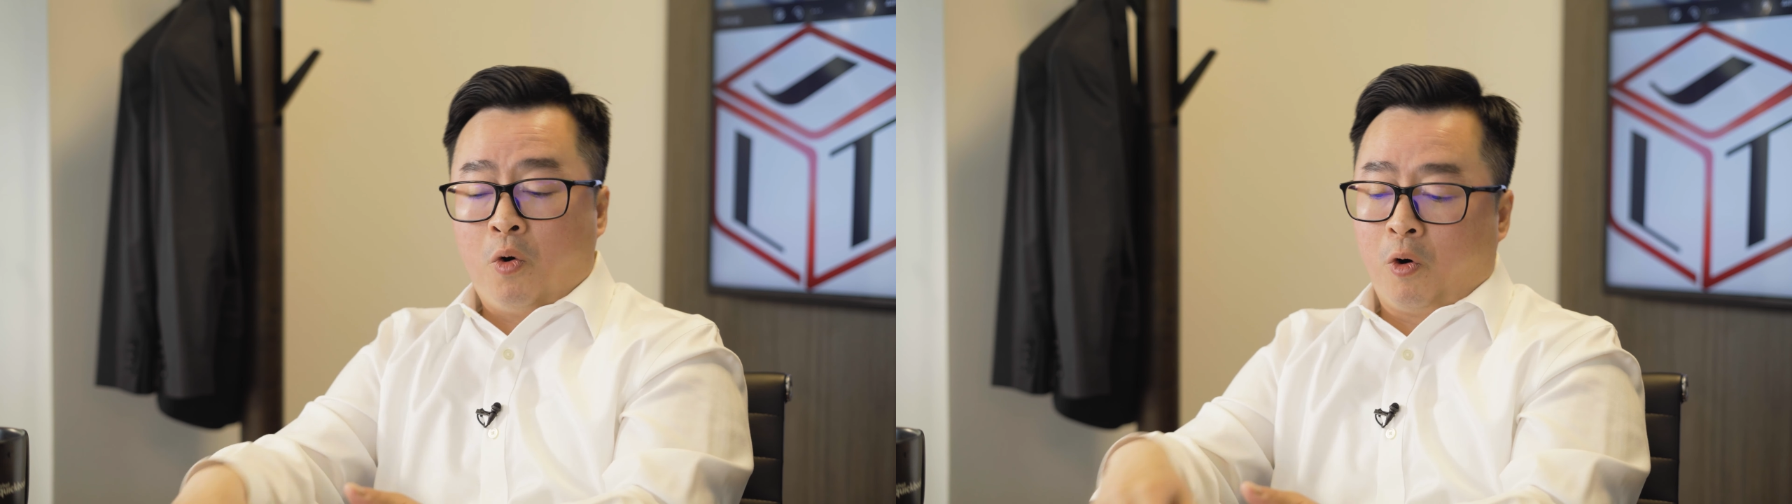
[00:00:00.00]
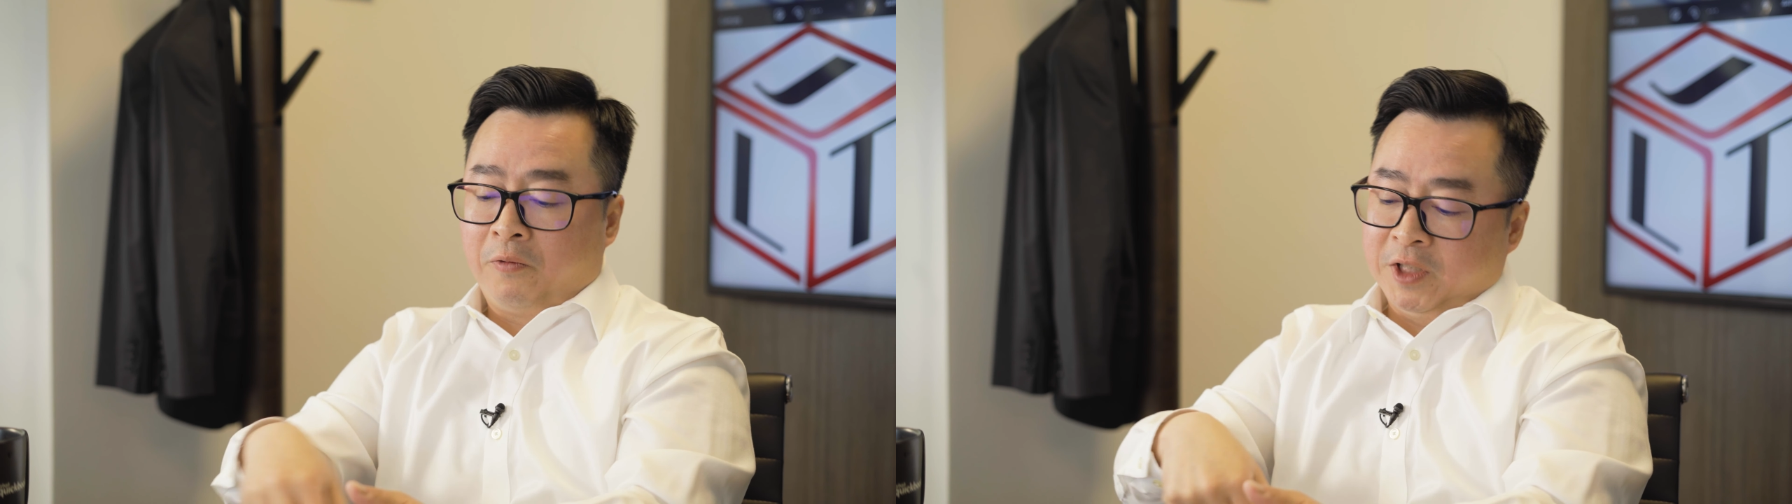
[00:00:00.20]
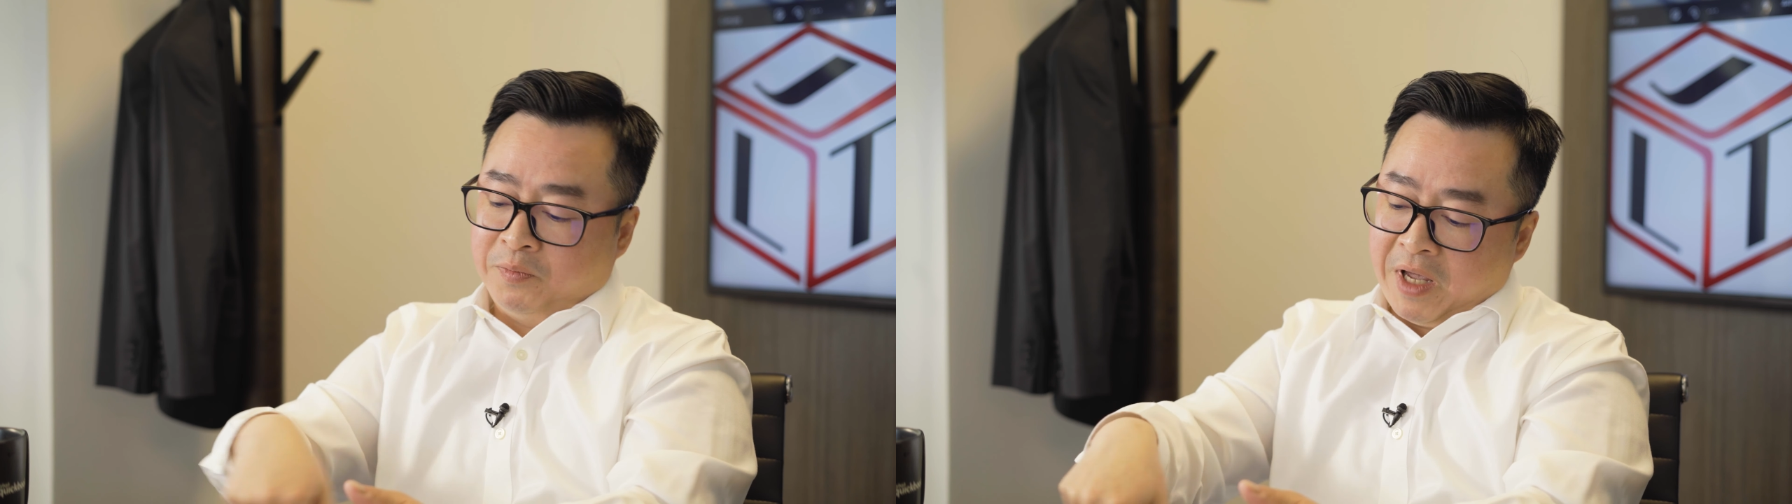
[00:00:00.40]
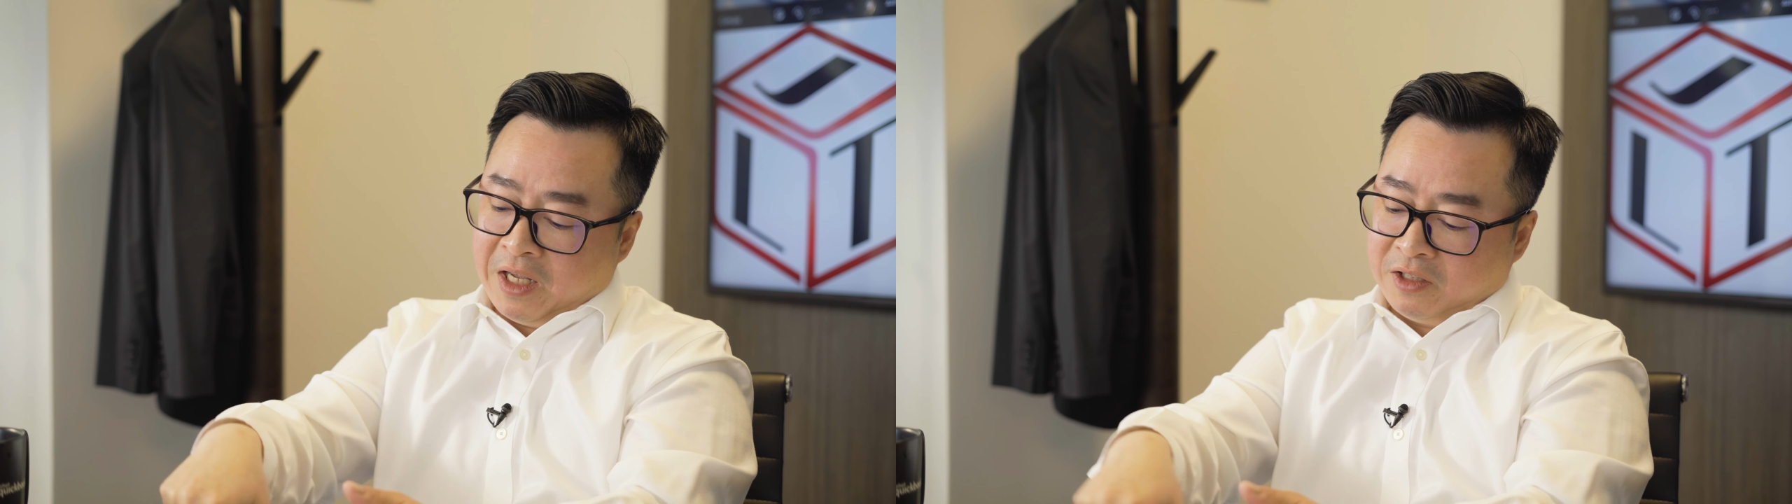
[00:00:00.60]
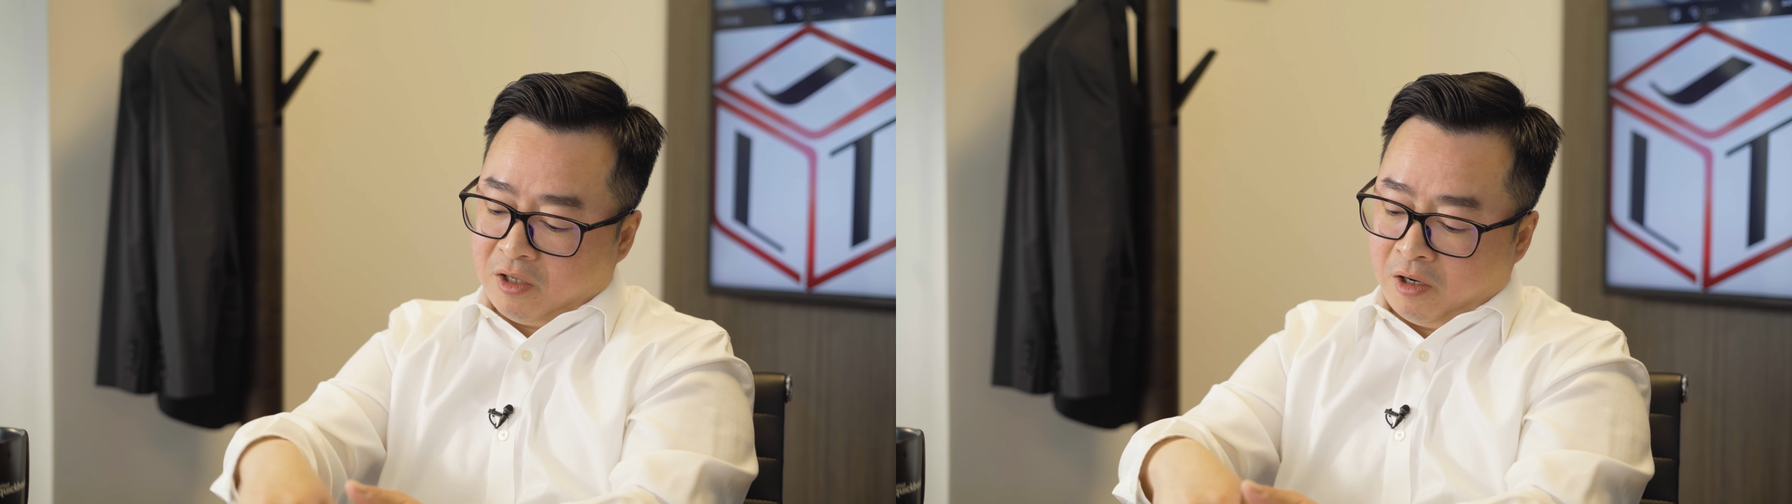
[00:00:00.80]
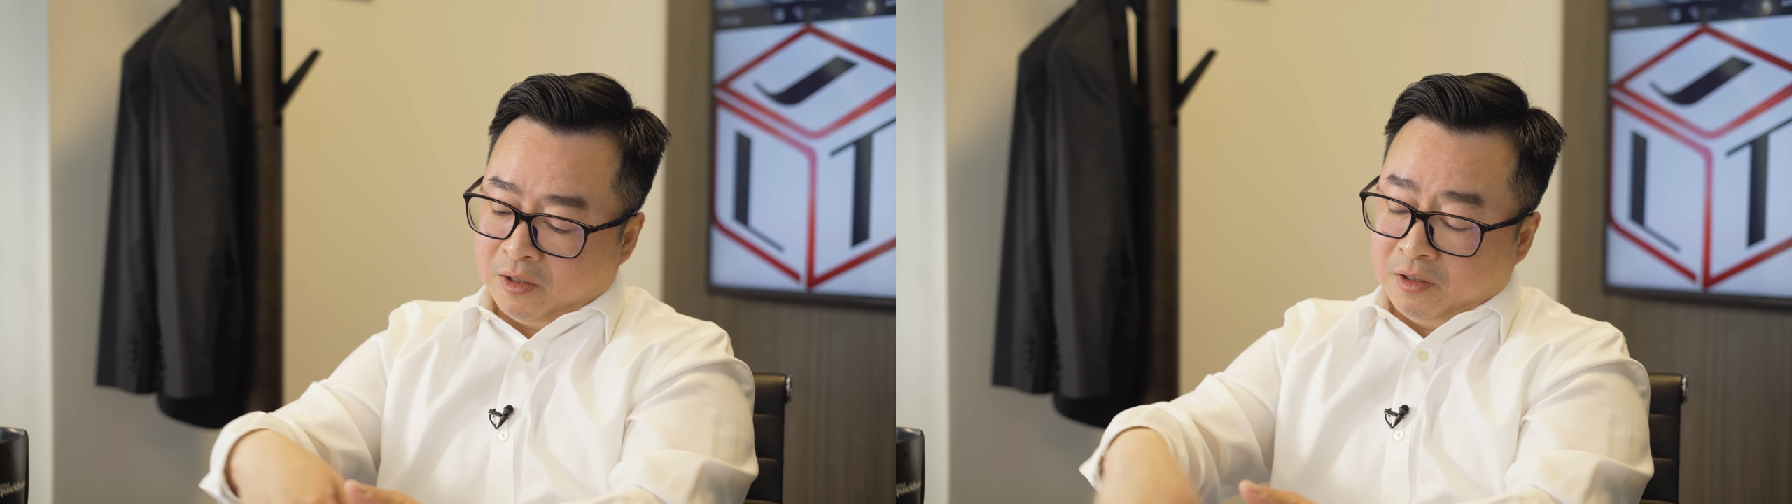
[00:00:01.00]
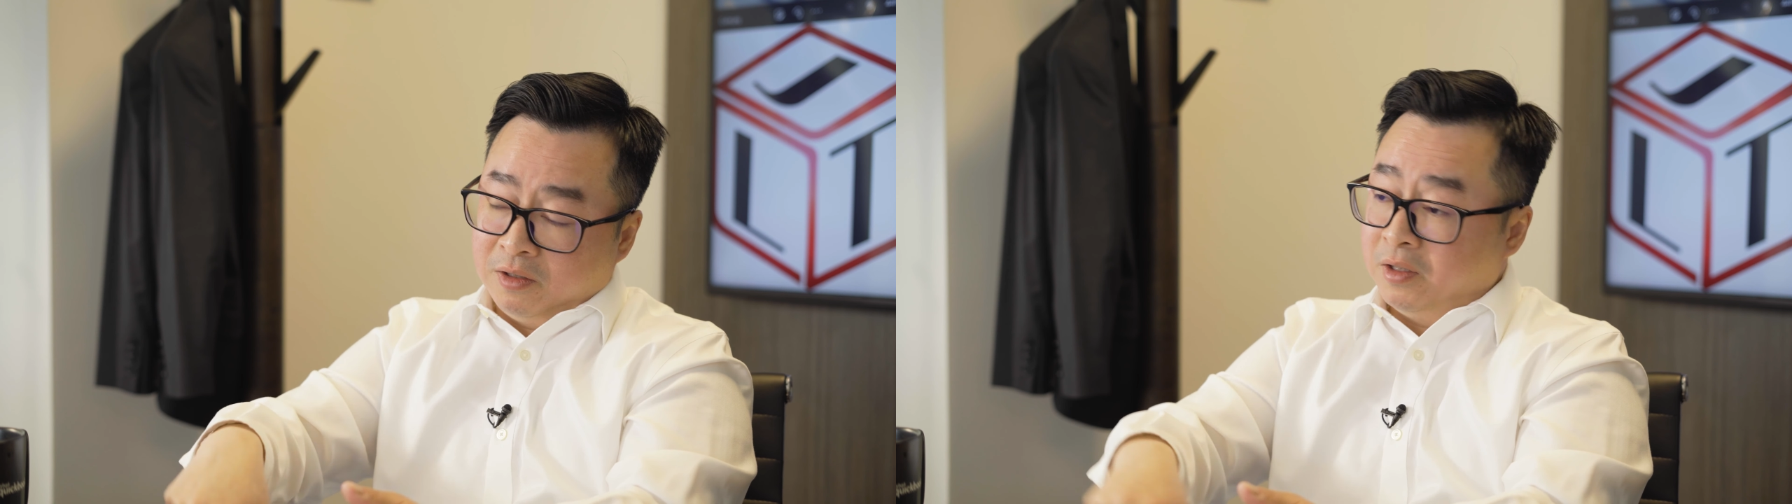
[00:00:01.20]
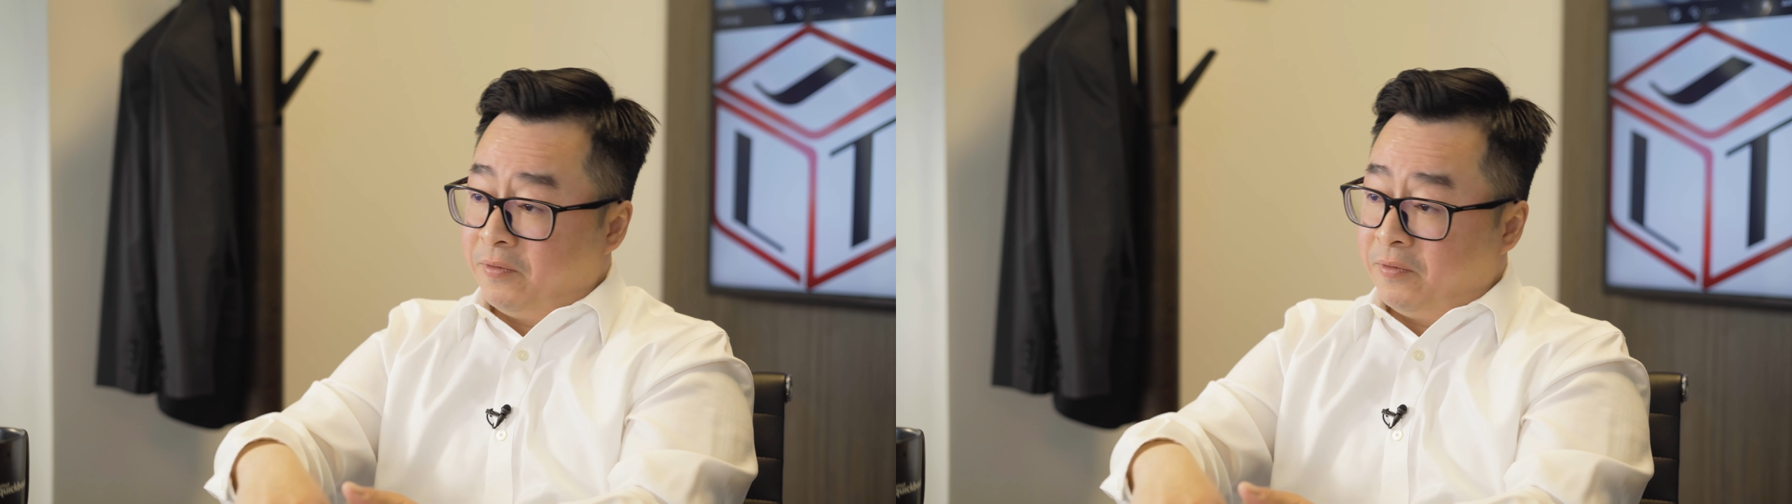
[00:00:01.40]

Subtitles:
or if it's based on